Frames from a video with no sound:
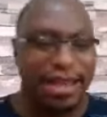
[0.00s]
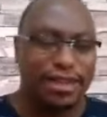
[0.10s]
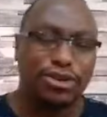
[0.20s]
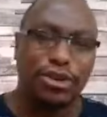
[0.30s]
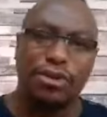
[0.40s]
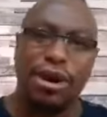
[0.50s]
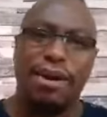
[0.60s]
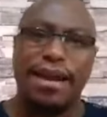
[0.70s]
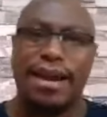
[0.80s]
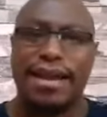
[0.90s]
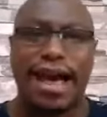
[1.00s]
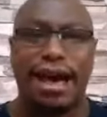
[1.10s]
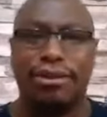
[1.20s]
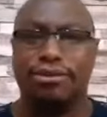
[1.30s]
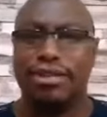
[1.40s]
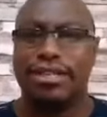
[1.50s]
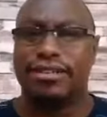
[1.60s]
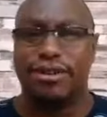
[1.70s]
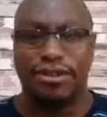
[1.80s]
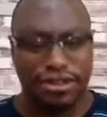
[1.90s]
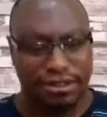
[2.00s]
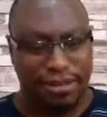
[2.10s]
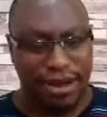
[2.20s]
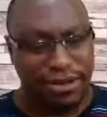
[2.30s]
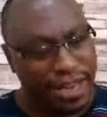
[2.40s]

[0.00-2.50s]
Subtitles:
So they were wondering, what is all this about?